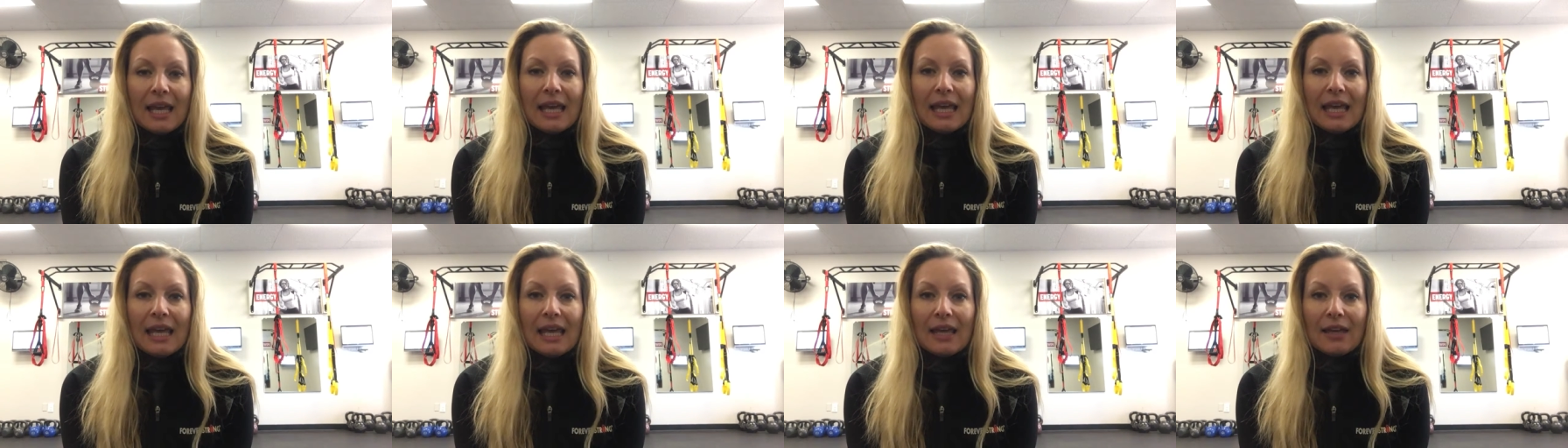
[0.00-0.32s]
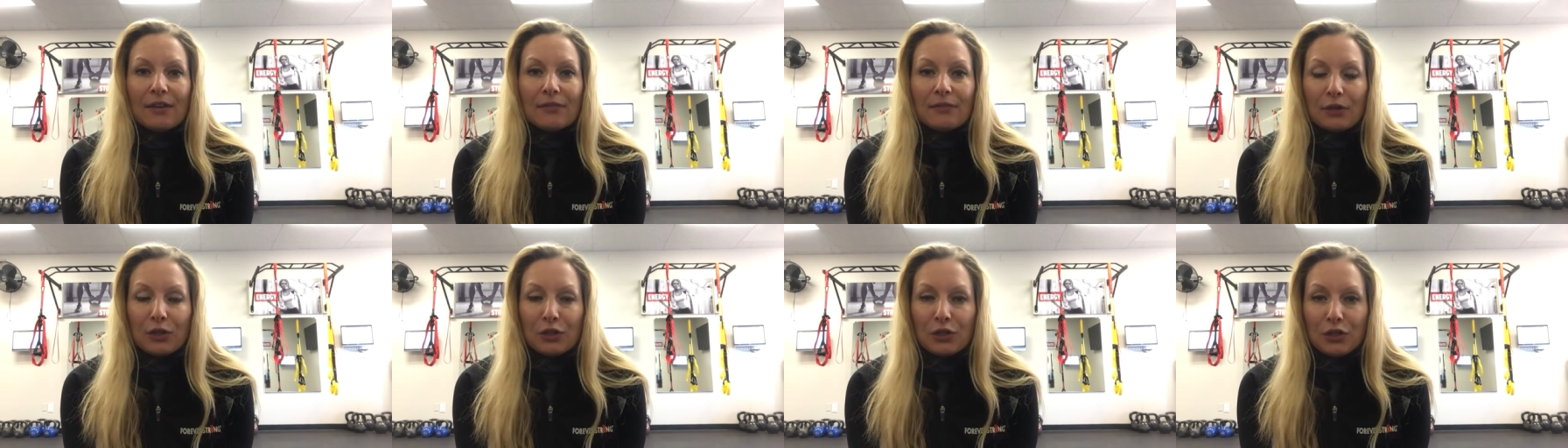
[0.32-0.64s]

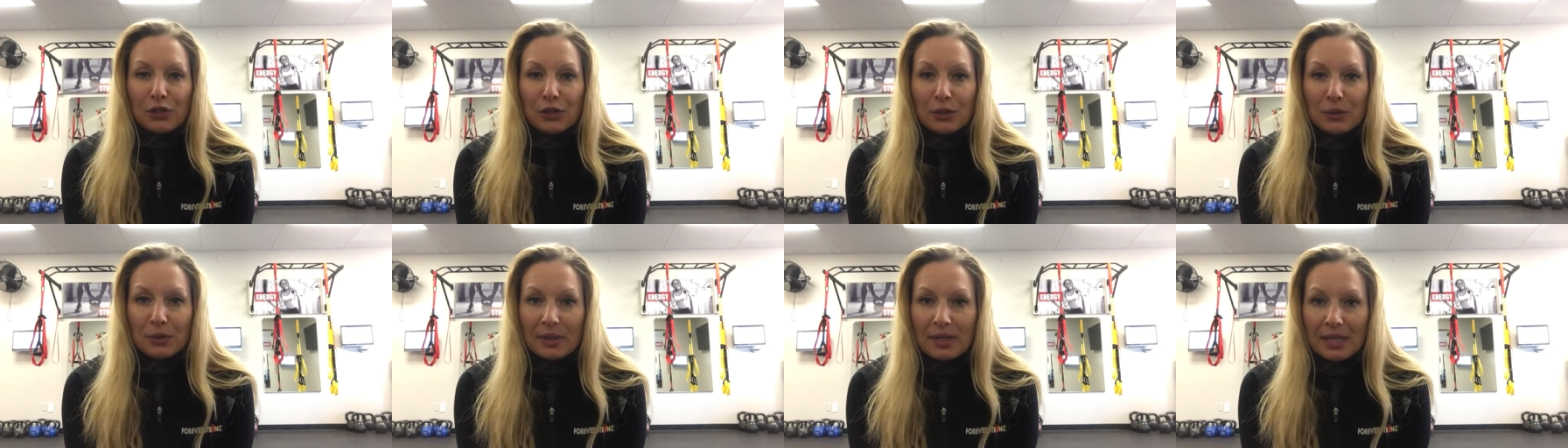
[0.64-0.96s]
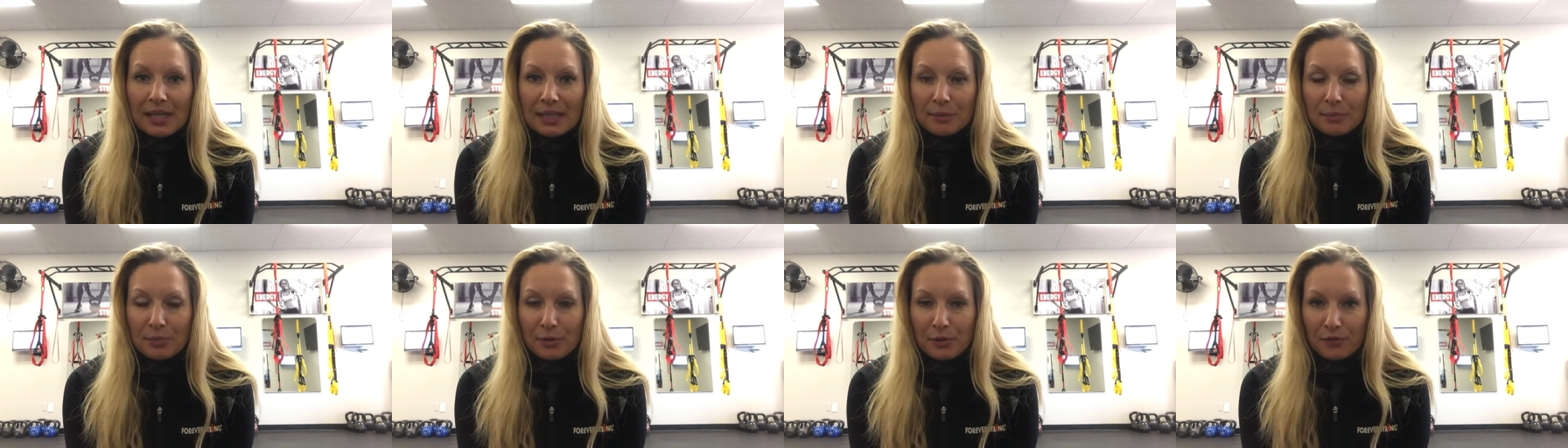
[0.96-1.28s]
if you
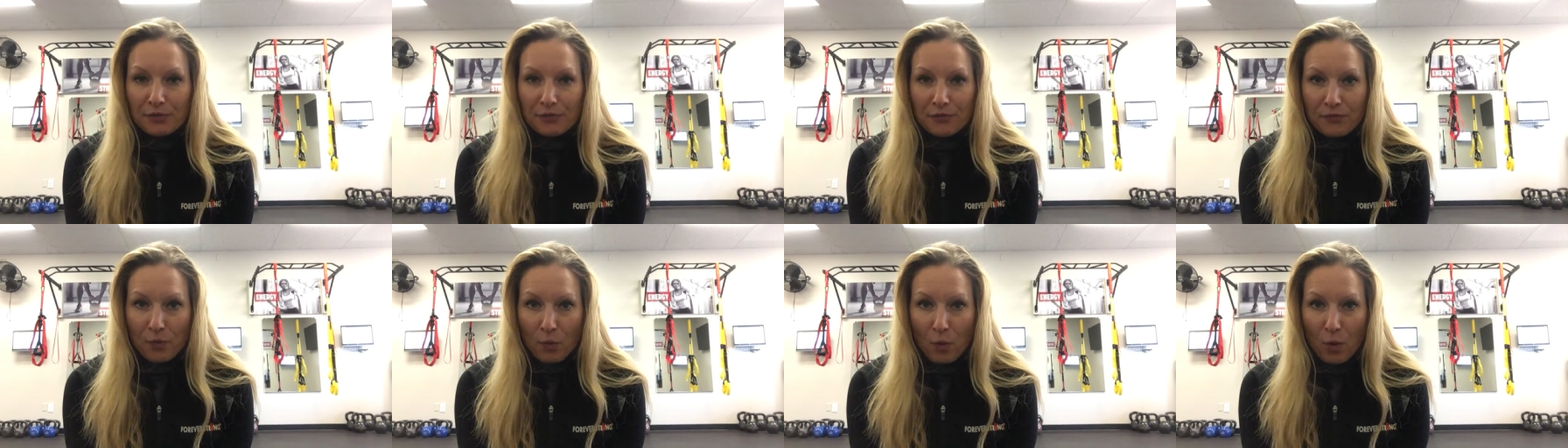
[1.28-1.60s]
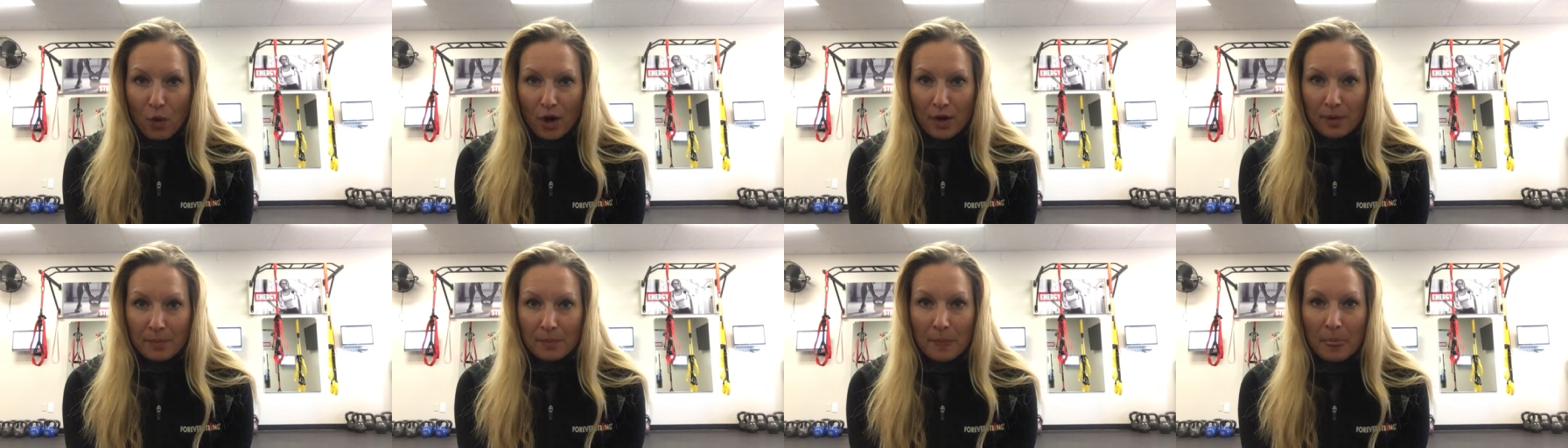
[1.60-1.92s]
can
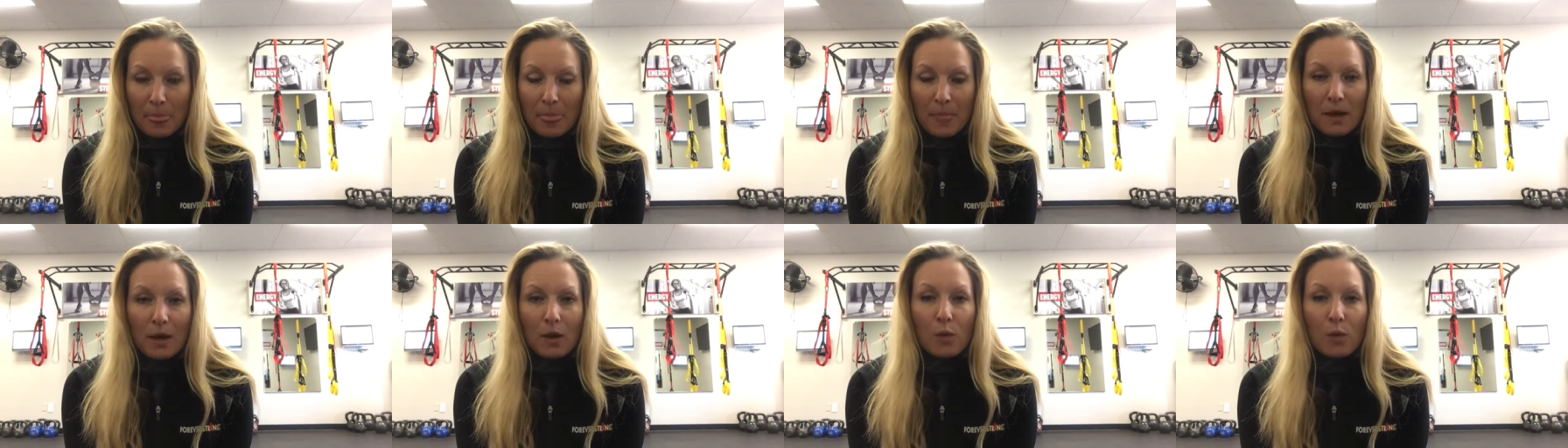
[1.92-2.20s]
perform